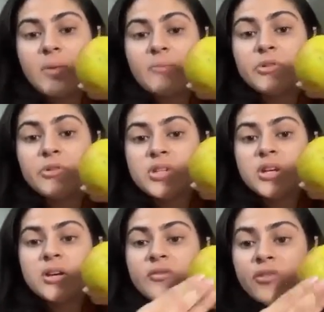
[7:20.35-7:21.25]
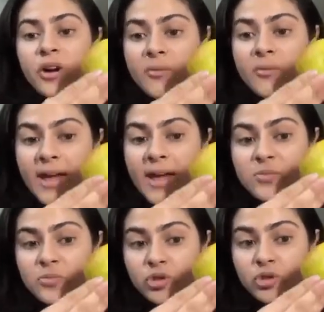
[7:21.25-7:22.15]
using a firm and
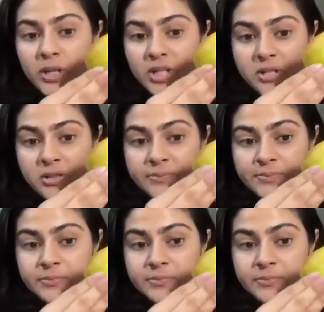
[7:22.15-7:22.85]
smooth pressure.